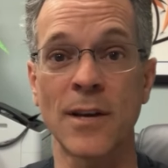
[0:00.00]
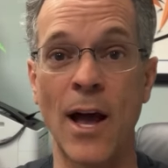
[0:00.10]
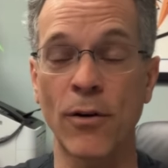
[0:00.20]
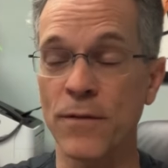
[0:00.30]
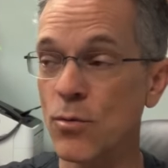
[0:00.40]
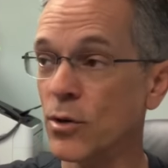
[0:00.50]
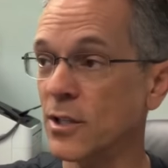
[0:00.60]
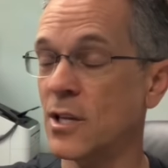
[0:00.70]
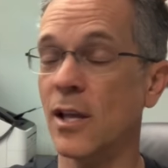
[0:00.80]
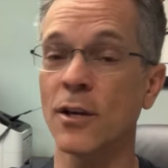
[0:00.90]
Now, if you were to
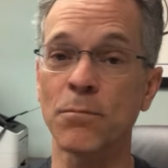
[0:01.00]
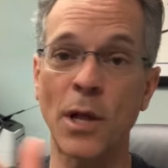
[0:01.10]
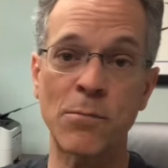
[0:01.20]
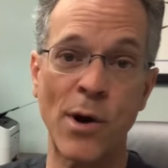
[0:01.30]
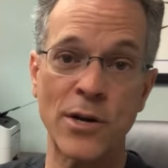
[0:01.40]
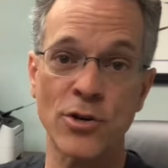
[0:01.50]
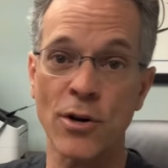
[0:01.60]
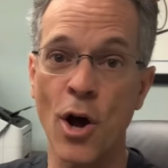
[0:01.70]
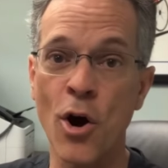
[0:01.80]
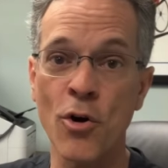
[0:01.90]
take your blood pressure
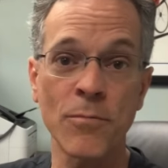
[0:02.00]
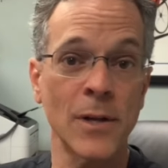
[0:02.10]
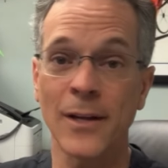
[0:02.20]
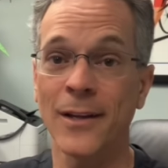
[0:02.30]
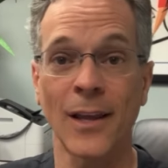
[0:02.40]
at home,